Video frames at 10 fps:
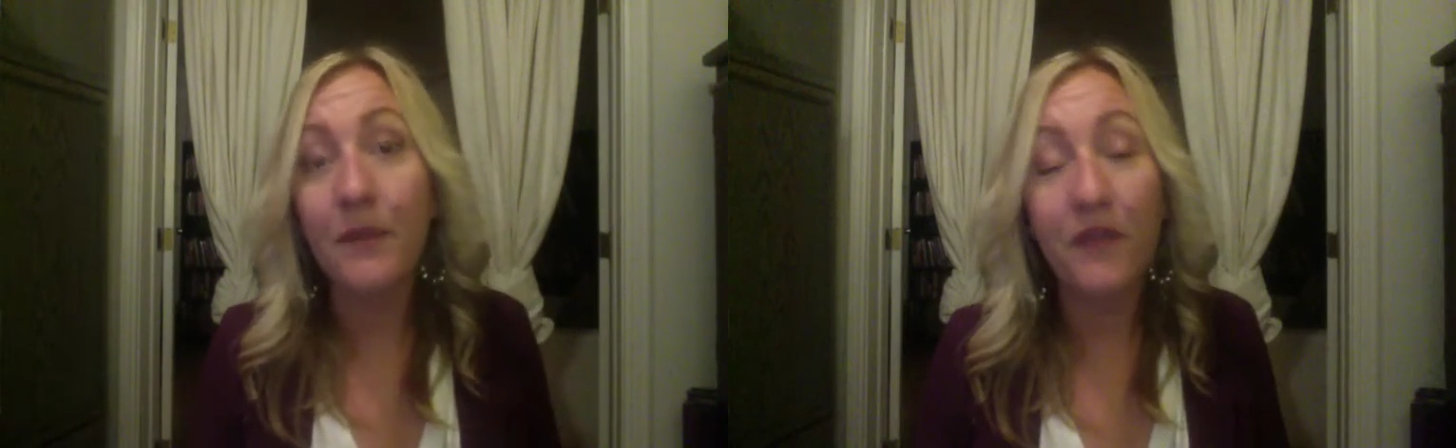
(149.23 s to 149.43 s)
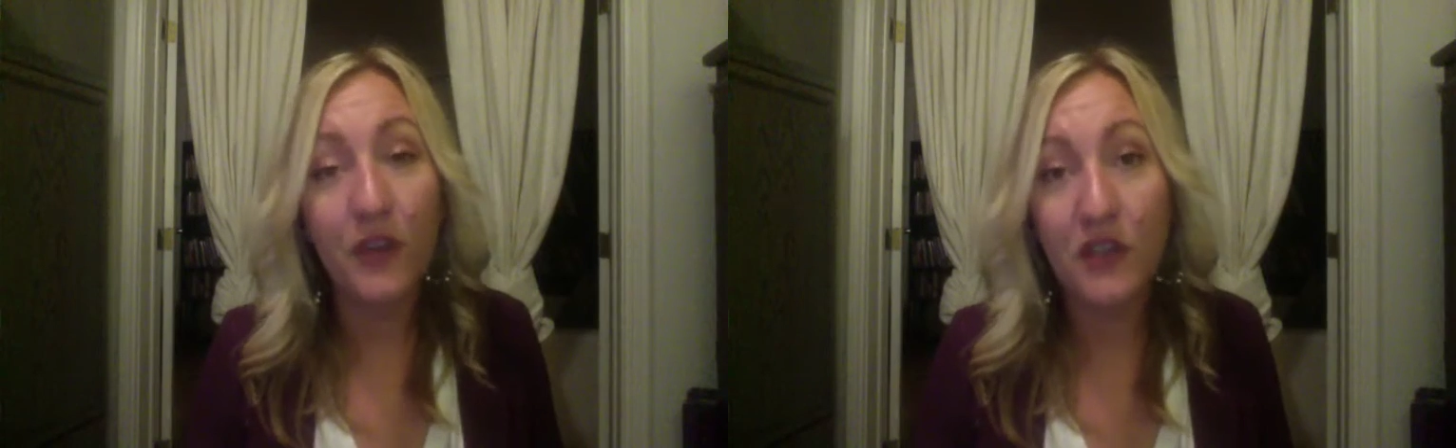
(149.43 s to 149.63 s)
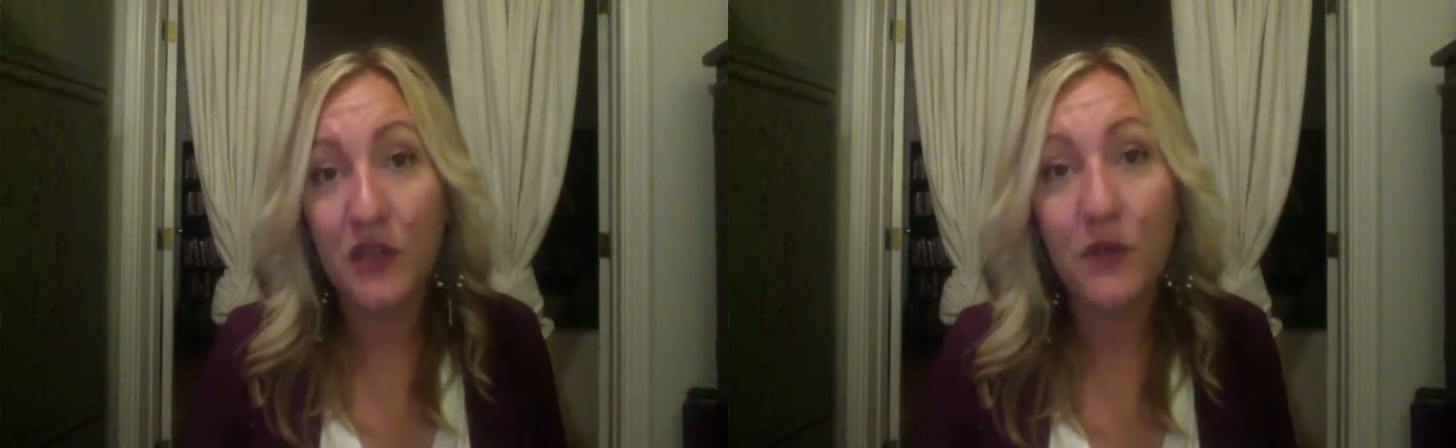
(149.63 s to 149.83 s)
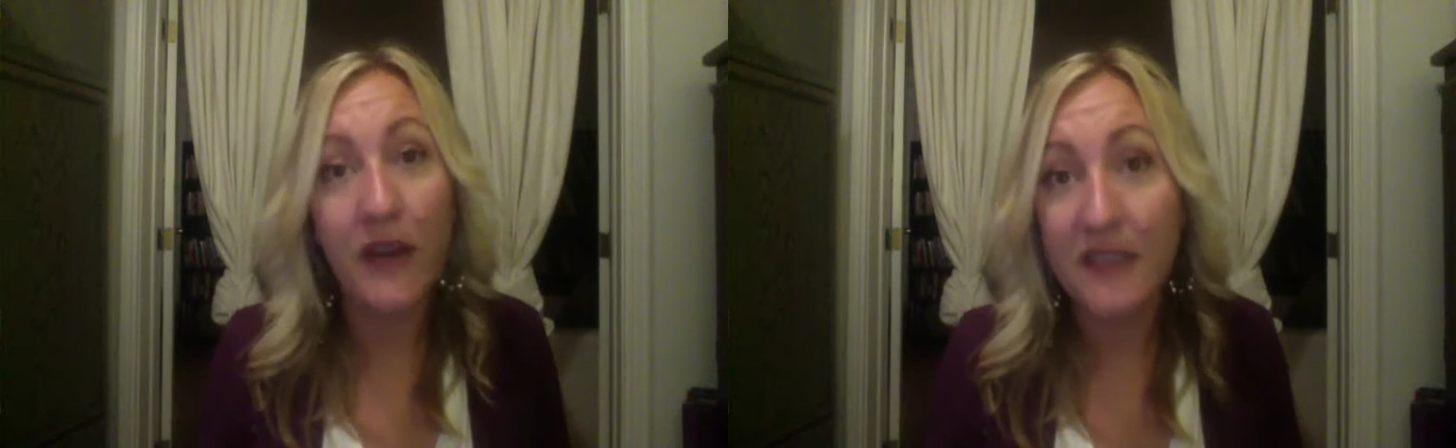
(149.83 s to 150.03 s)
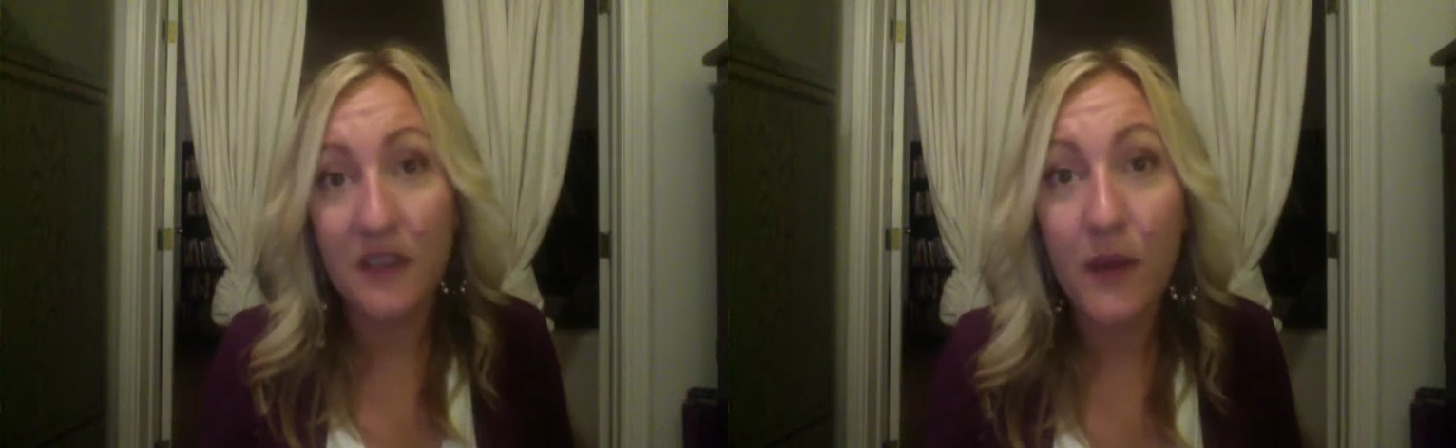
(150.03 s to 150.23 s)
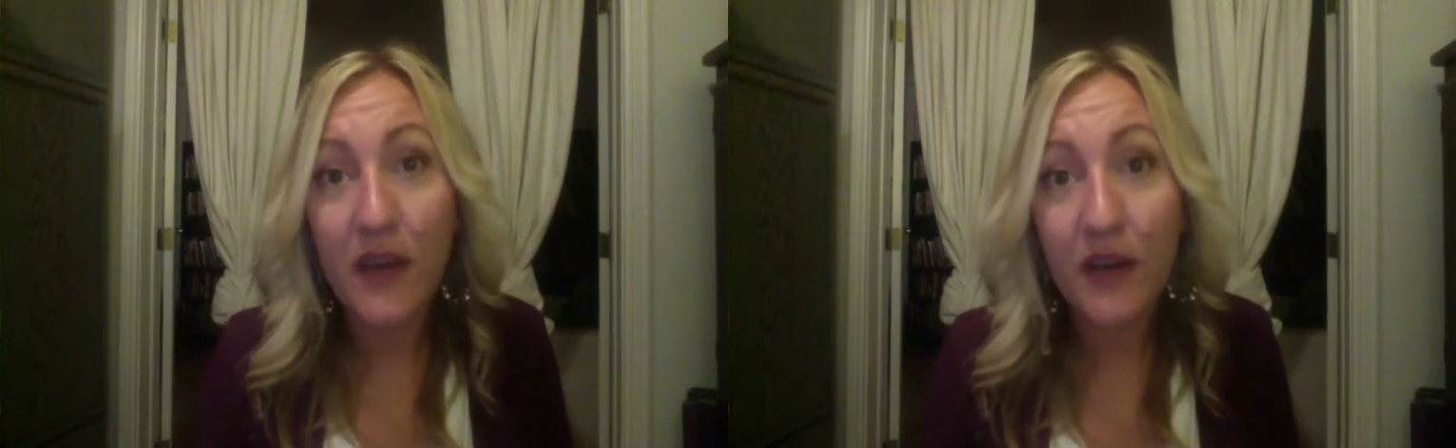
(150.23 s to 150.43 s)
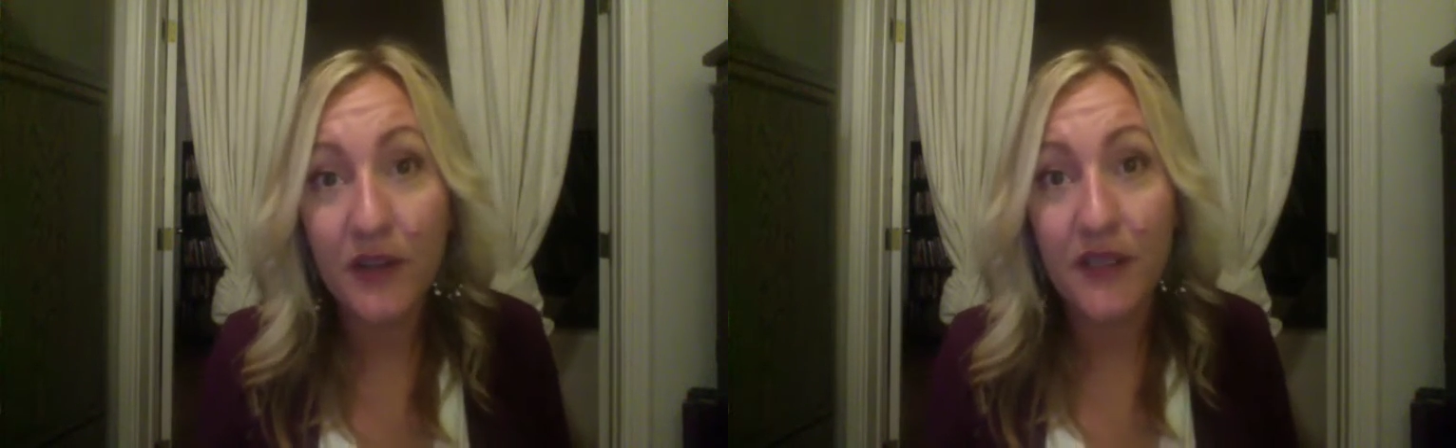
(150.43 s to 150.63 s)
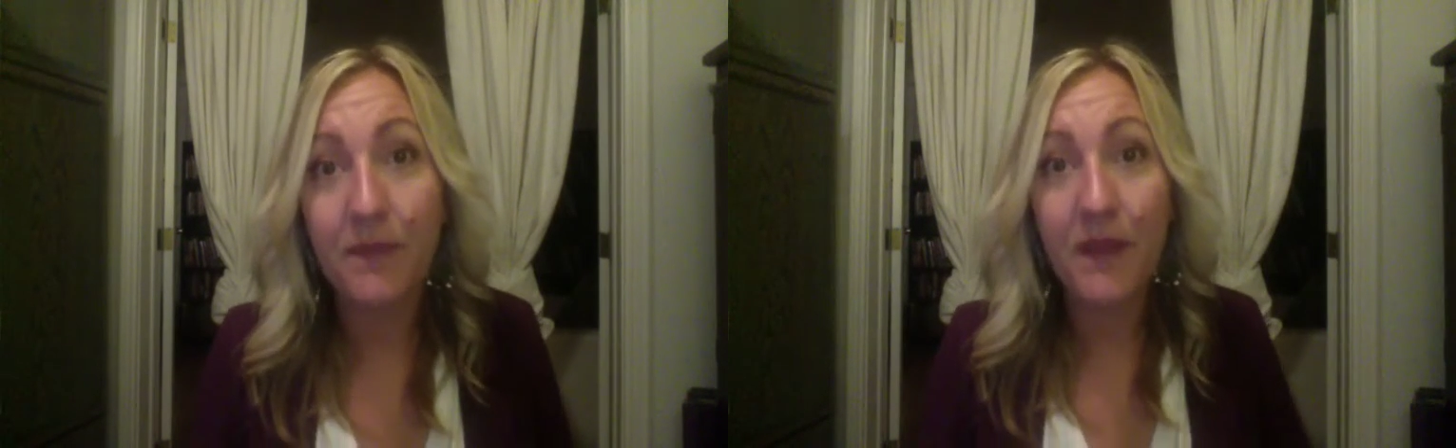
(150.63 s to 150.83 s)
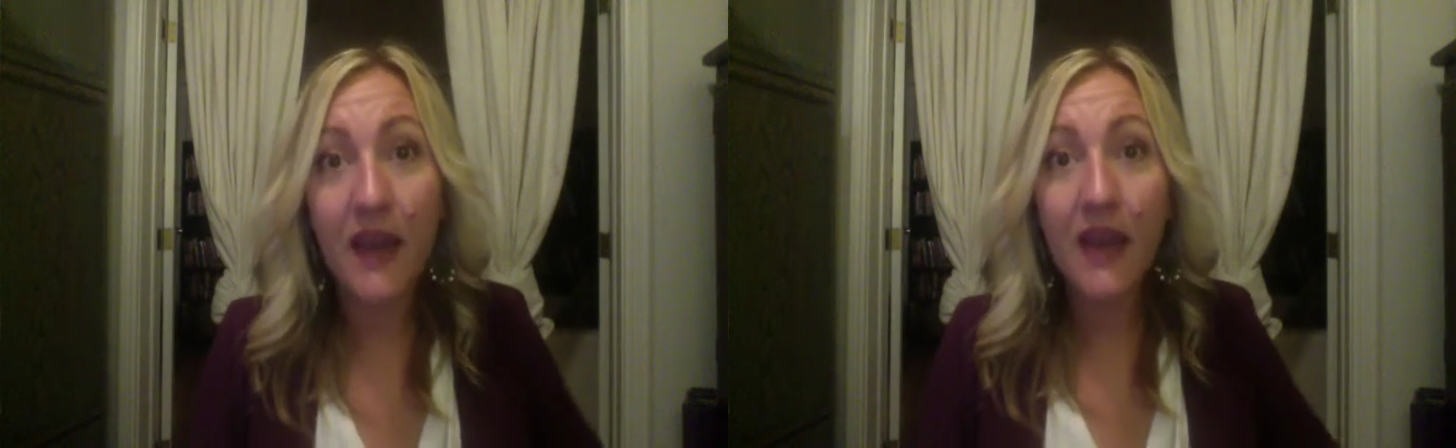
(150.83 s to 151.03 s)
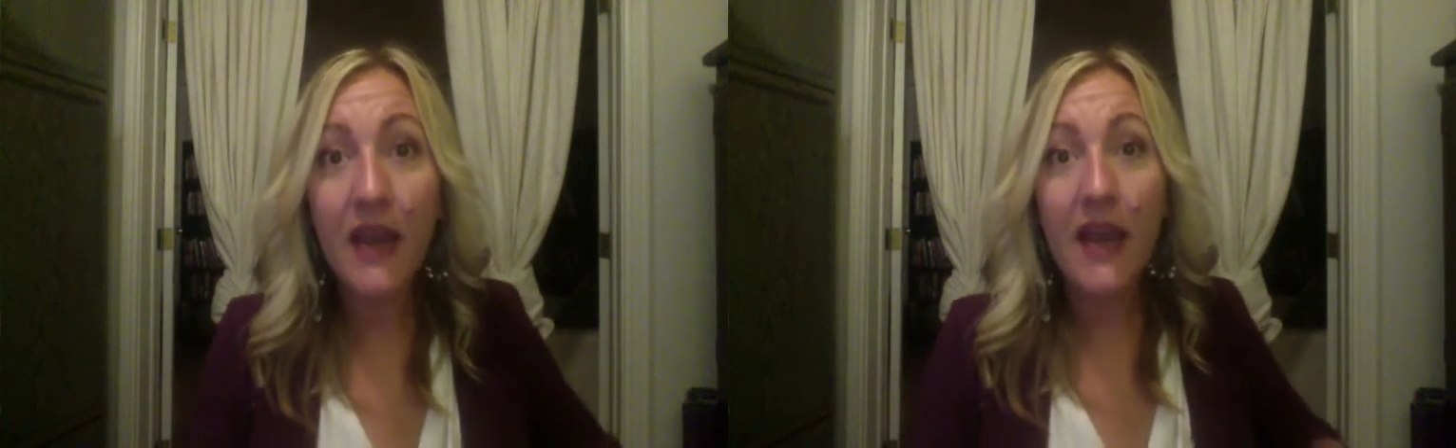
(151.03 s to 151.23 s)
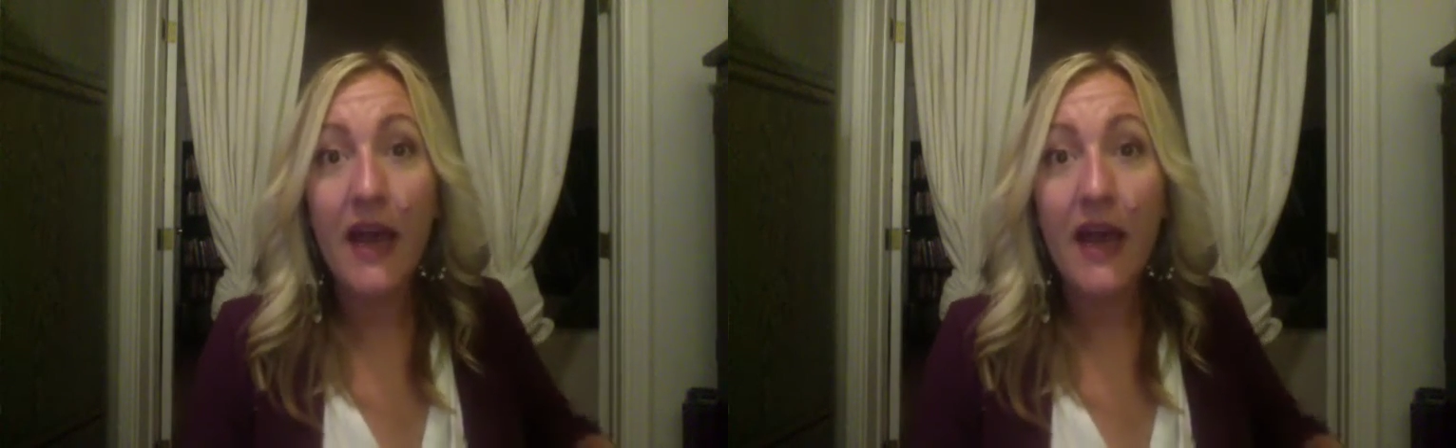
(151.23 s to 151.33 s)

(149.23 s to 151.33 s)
for 2 nights a week or something